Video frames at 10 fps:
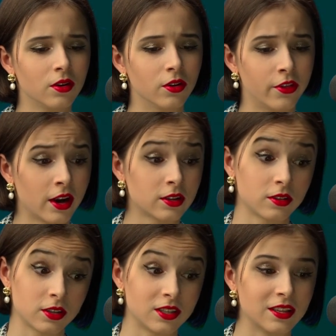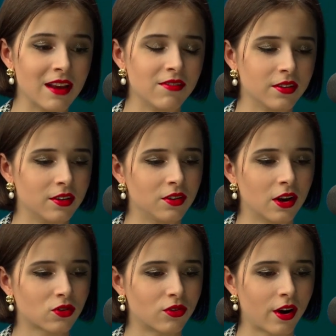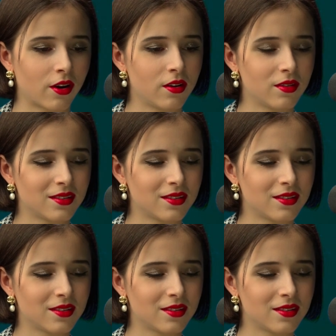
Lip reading: thus saving the Nutcracker.